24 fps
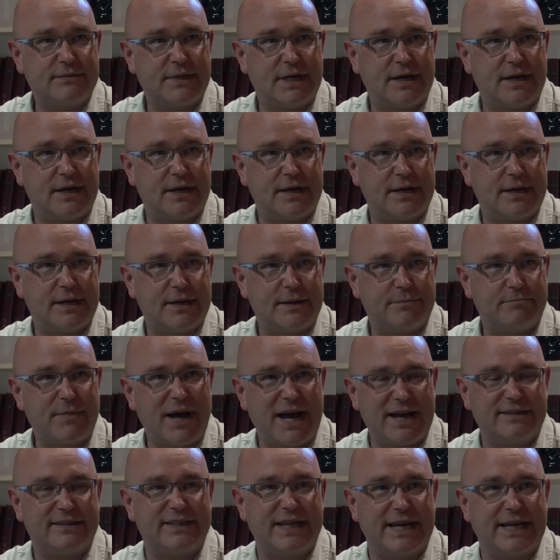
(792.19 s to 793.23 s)

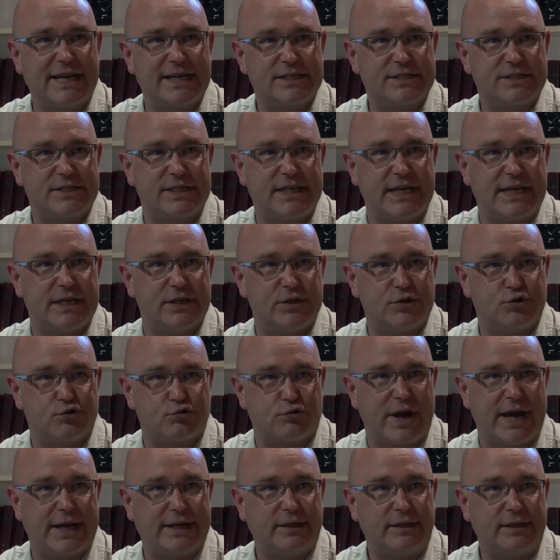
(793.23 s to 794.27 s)
I think it's the
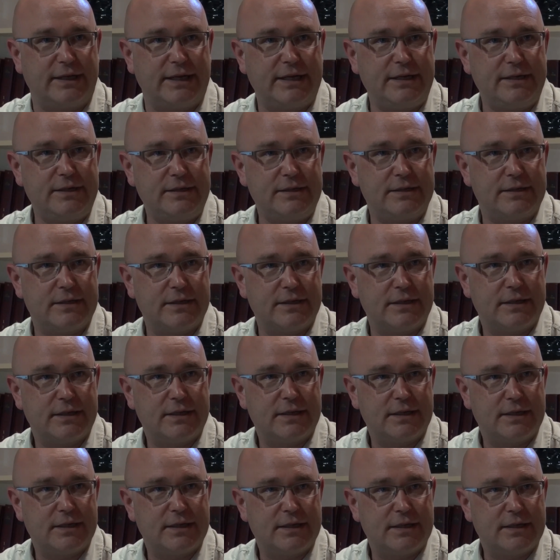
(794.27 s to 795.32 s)
adrenaline.
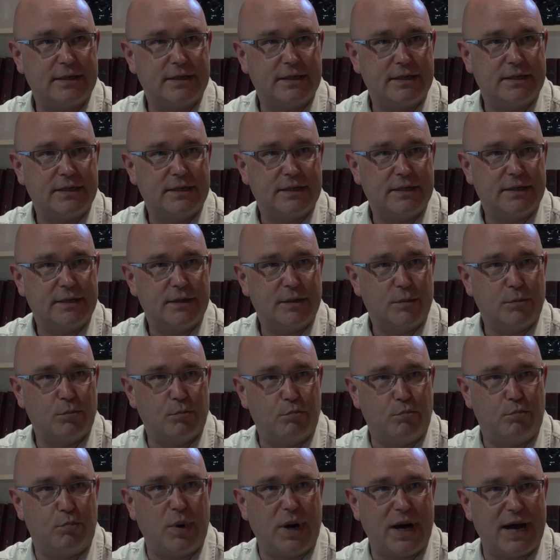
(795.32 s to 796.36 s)

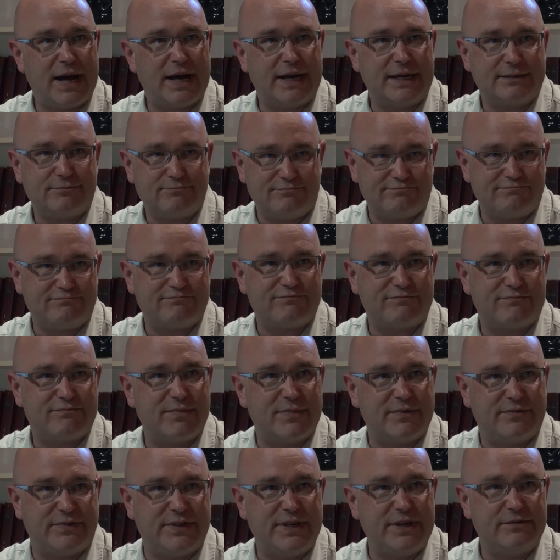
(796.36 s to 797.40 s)

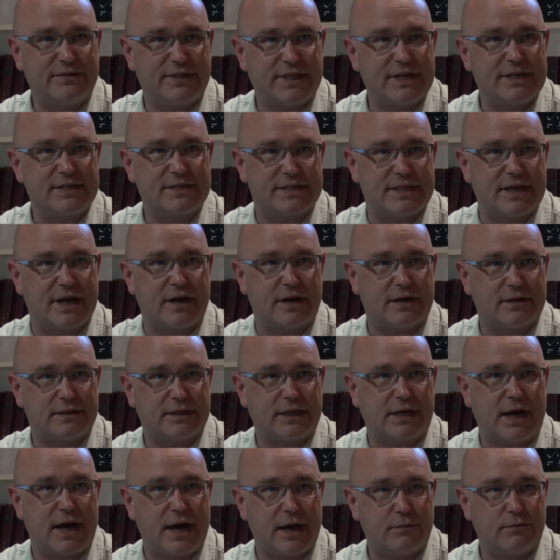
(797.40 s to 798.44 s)
But a few things there
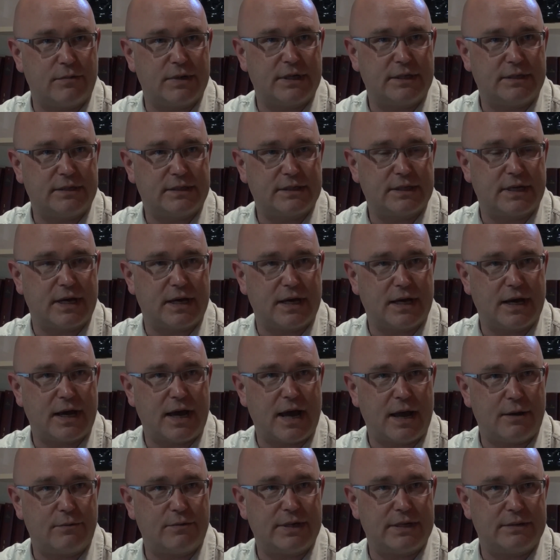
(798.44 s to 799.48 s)
that I
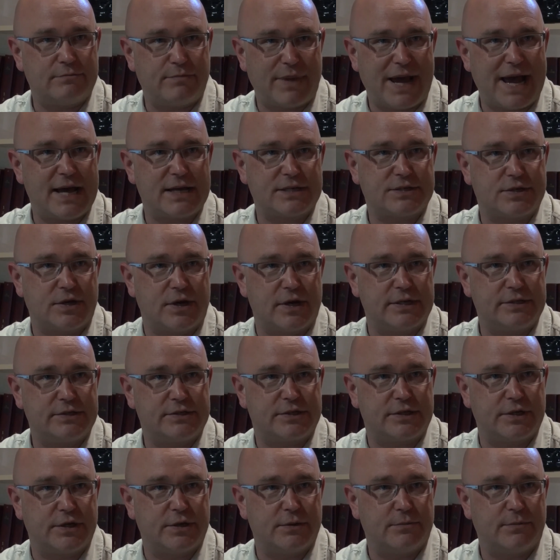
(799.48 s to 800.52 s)
would pass on
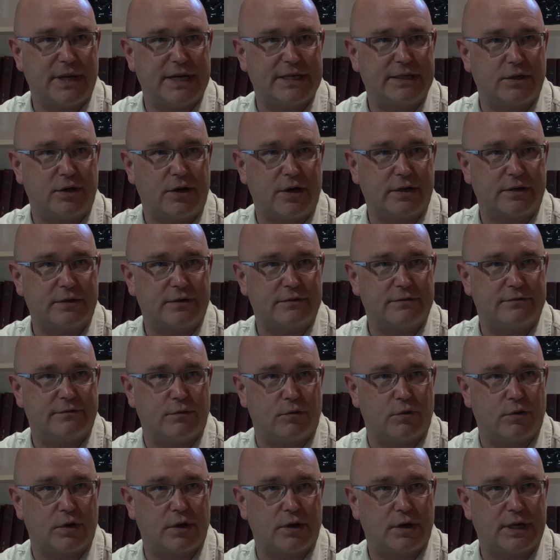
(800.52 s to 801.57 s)
to my daughter
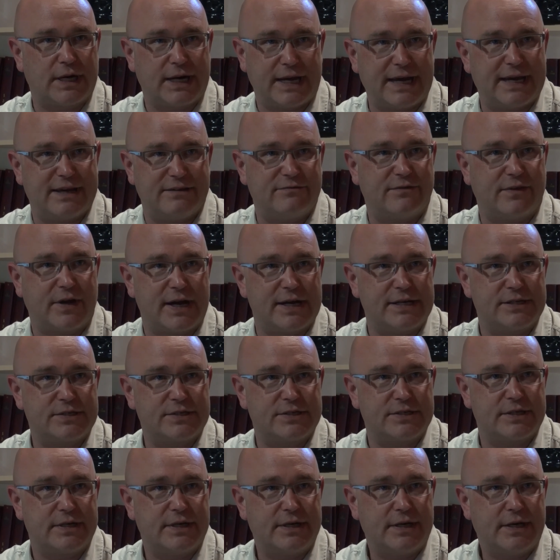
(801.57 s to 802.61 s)
for
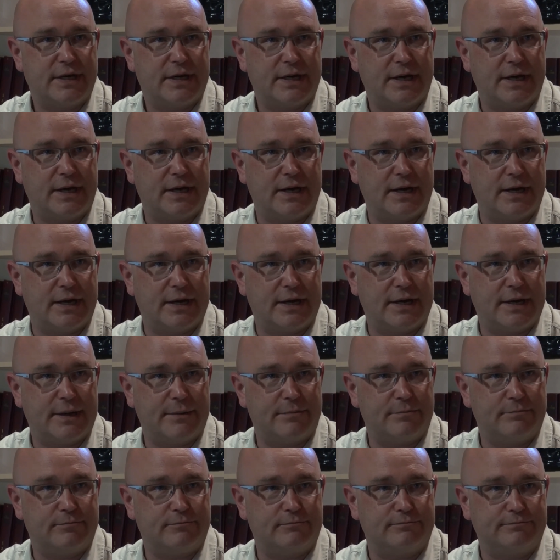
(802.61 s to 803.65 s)
advice
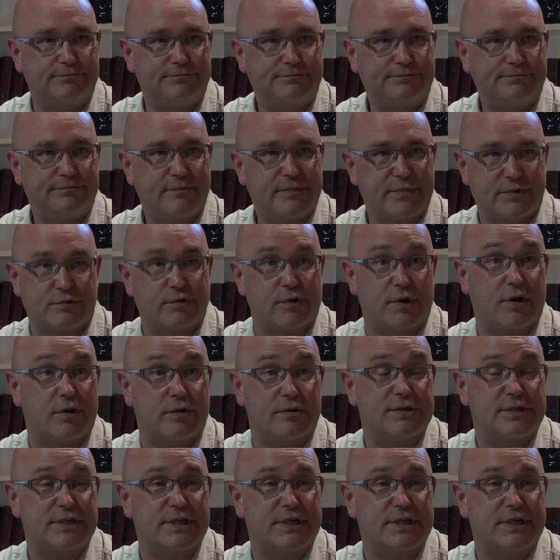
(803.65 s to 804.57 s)
through her